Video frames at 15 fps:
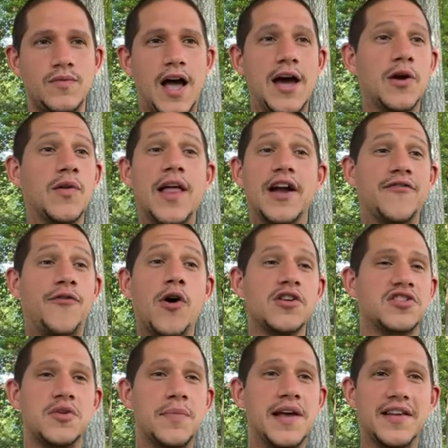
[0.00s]
I don't like
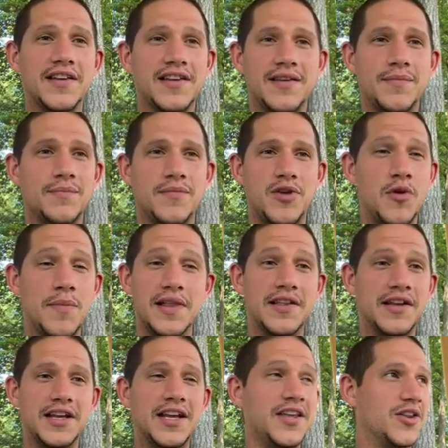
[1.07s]
false humility,
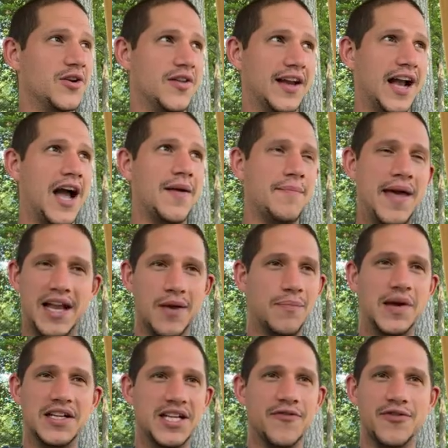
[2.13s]
humility either. Like, I make a
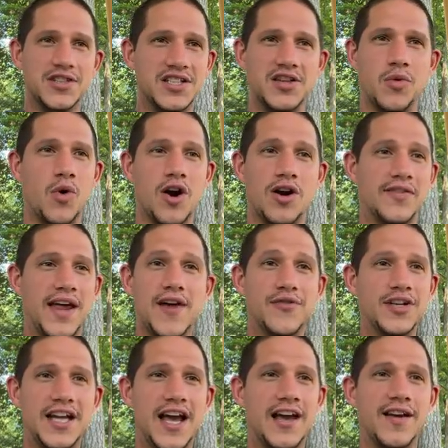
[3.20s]
big difference in the world
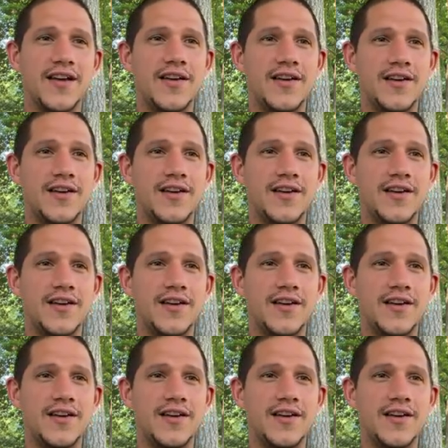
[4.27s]
every day.